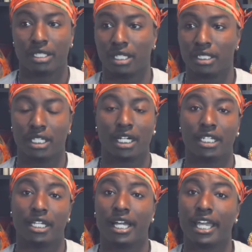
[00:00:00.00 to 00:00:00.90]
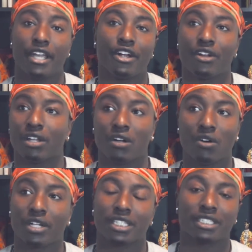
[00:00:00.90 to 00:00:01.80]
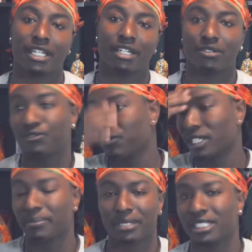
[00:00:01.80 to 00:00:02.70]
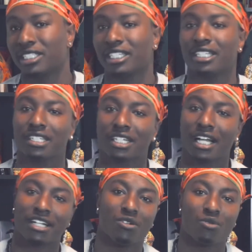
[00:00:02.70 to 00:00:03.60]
the hair long as hell, flipped and shit, look like a